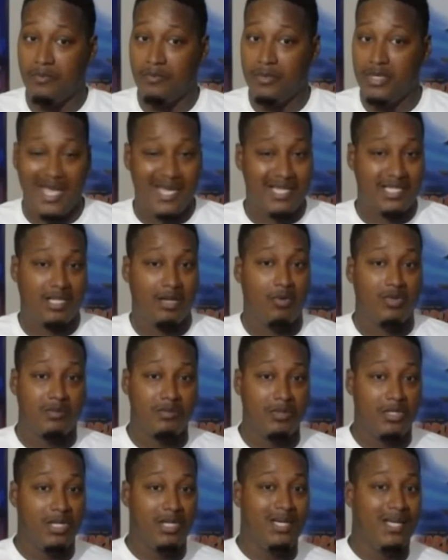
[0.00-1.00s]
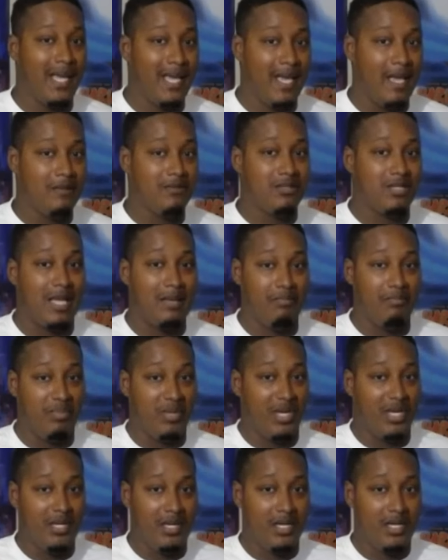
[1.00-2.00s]
Yes, there were some good games like
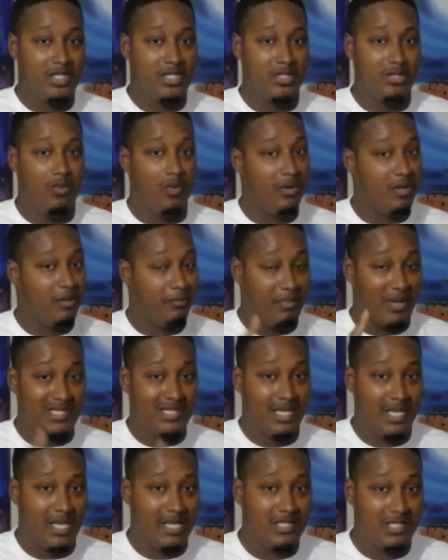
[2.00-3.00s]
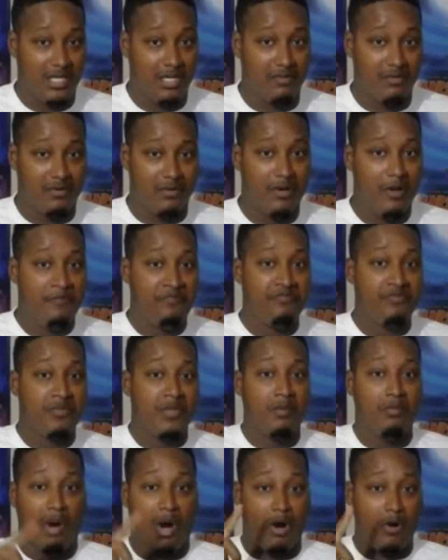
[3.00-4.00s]
Bayonetta 2, one of the best games ever.
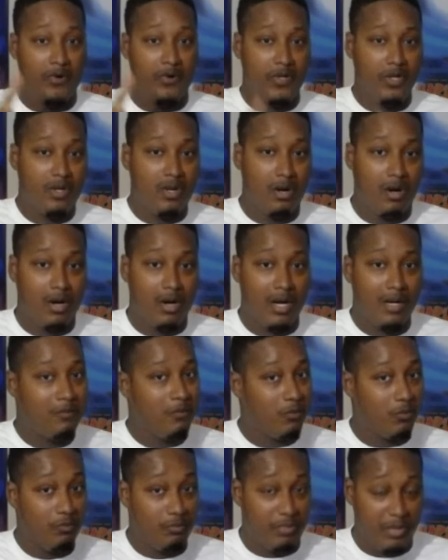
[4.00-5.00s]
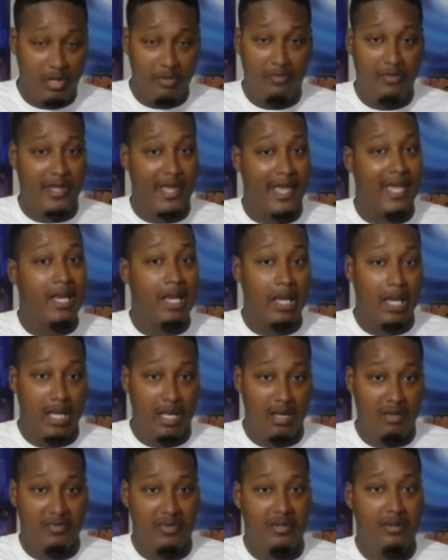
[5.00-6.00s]
Mario Kart, beautiful game,
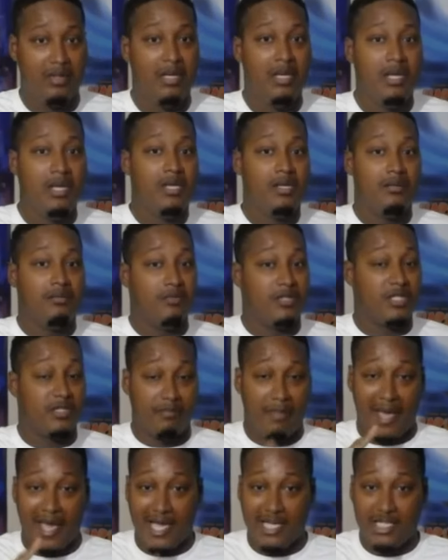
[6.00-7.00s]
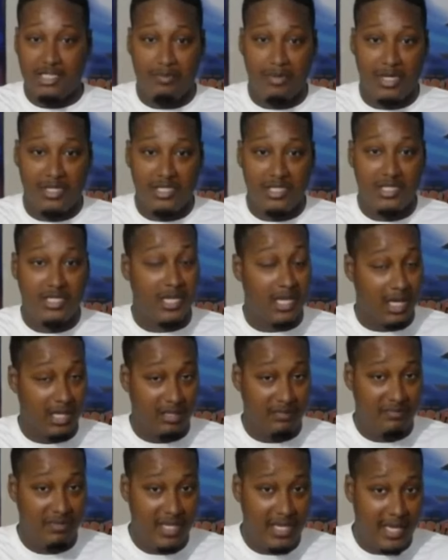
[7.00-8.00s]
love it. Smash Brothers, hell
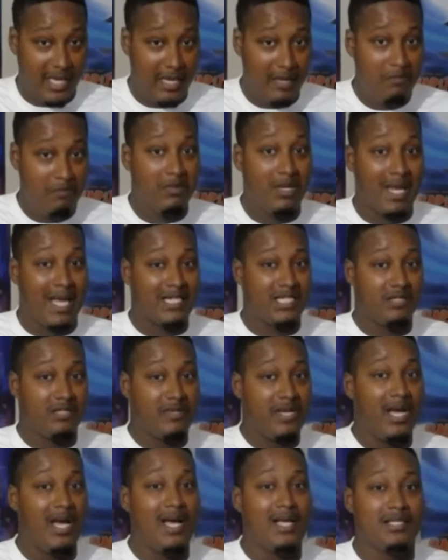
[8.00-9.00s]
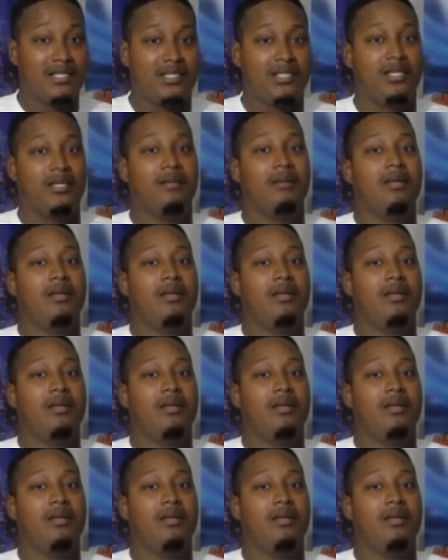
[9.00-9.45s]
of a game, lots of content.